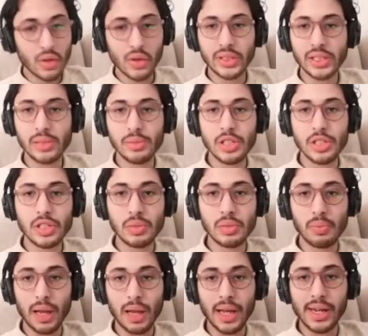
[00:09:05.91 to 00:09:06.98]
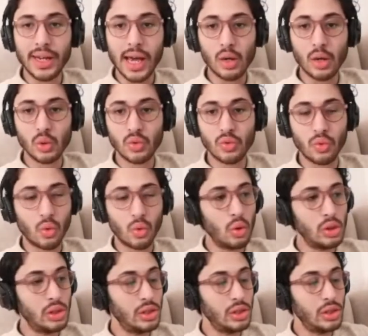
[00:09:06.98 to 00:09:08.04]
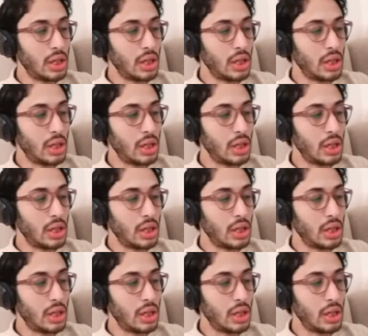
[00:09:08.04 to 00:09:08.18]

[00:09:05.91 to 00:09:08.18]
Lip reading: agreement played out for